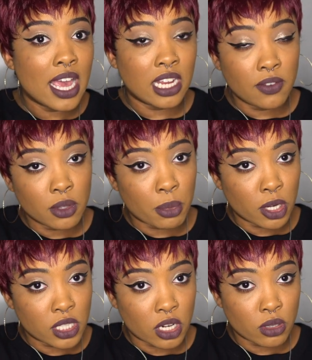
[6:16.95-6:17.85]
and even the
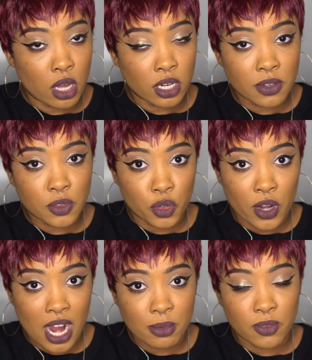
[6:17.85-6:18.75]
parts that are long enough to
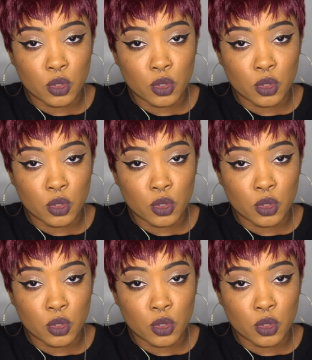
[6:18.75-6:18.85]
grab,